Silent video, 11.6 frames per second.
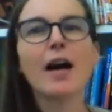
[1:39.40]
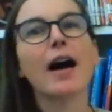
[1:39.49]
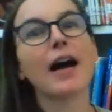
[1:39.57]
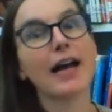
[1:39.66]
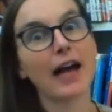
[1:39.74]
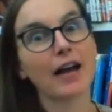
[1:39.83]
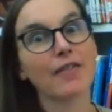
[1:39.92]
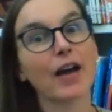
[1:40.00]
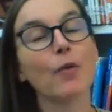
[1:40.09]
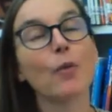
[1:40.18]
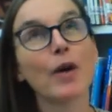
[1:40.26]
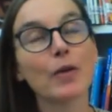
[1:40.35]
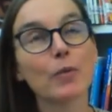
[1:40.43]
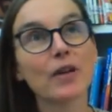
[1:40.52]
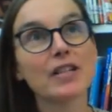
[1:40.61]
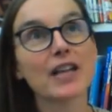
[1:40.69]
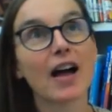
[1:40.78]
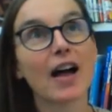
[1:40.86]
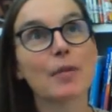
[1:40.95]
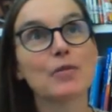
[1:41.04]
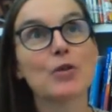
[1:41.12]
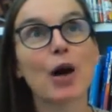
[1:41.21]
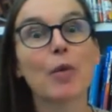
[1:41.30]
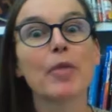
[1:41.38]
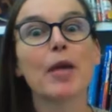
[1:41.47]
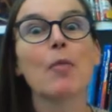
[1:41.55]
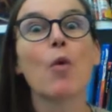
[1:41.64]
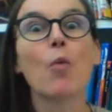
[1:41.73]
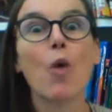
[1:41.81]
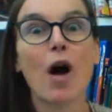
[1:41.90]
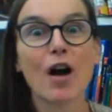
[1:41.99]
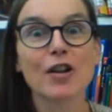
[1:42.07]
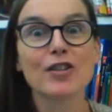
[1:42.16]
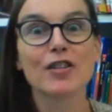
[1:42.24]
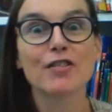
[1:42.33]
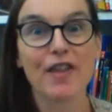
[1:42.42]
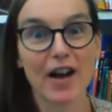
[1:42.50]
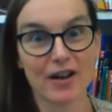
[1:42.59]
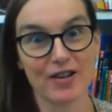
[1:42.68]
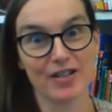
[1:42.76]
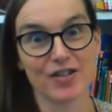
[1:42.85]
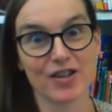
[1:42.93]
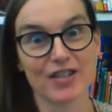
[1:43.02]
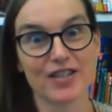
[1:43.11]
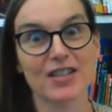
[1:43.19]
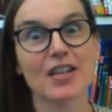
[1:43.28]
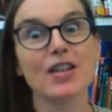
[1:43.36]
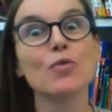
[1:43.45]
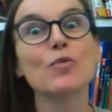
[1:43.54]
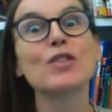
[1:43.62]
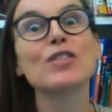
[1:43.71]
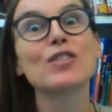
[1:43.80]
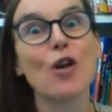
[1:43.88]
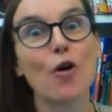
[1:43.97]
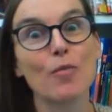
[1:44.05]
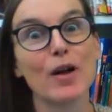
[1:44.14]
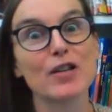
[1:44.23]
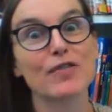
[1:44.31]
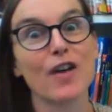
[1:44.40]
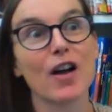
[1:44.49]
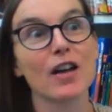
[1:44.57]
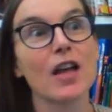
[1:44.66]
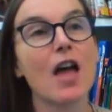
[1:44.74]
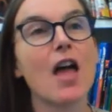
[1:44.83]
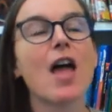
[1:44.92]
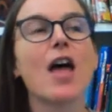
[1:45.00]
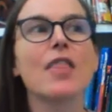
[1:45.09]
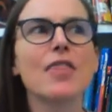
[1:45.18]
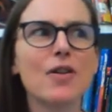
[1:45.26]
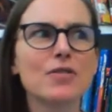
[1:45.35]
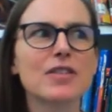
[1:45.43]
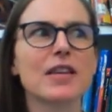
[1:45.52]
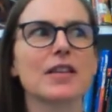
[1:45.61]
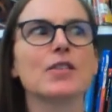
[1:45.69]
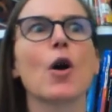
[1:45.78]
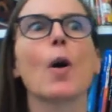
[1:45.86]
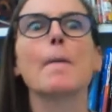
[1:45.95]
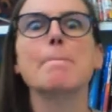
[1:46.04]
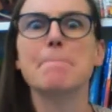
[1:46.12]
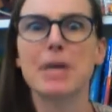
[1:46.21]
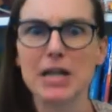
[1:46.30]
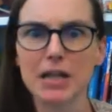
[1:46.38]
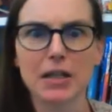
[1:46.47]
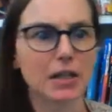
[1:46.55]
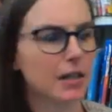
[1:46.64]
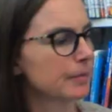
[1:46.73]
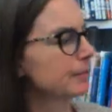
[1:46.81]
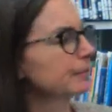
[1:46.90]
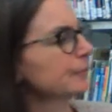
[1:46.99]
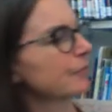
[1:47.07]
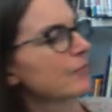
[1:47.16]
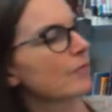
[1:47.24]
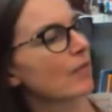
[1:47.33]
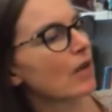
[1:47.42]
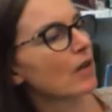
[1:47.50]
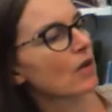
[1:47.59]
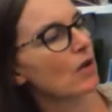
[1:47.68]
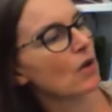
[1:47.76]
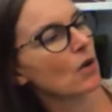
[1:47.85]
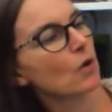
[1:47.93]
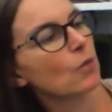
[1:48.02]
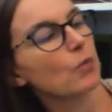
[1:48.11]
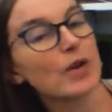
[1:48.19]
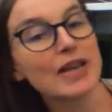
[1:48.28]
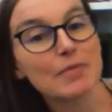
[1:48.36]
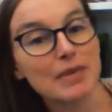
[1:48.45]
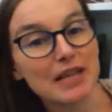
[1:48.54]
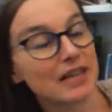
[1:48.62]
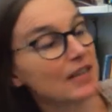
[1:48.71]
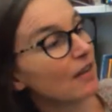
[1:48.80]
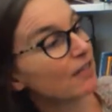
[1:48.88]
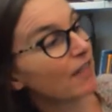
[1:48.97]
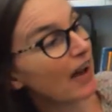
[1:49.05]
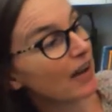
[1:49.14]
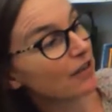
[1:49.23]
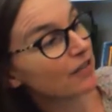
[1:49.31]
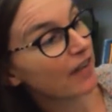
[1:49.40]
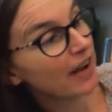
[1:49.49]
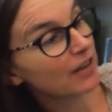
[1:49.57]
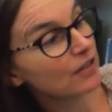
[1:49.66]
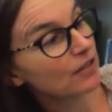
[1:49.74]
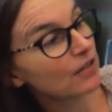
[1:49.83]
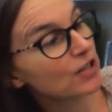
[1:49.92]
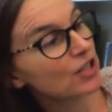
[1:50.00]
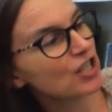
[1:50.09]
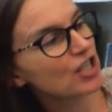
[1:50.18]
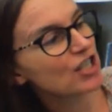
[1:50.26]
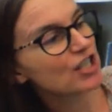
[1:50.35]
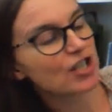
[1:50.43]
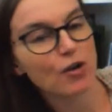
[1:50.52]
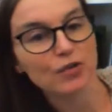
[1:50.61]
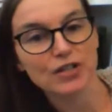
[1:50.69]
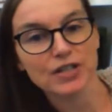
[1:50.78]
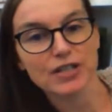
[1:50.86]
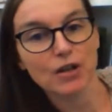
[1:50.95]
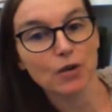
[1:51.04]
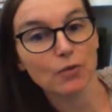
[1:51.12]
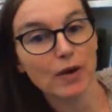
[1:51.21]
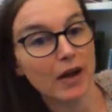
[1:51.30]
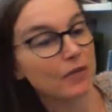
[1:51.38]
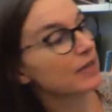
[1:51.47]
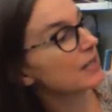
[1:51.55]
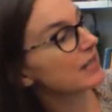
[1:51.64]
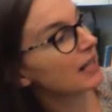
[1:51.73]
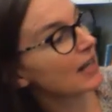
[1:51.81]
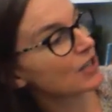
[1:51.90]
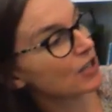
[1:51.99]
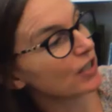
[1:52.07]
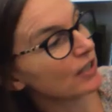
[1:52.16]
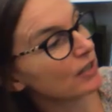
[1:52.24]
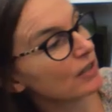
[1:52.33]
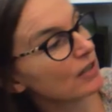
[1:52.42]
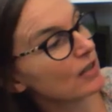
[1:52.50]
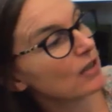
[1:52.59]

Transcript: I have. I went one time to help them wash the fire engines. It was so much fun, and those things are big. We meet a firefighter. She shows us around the station.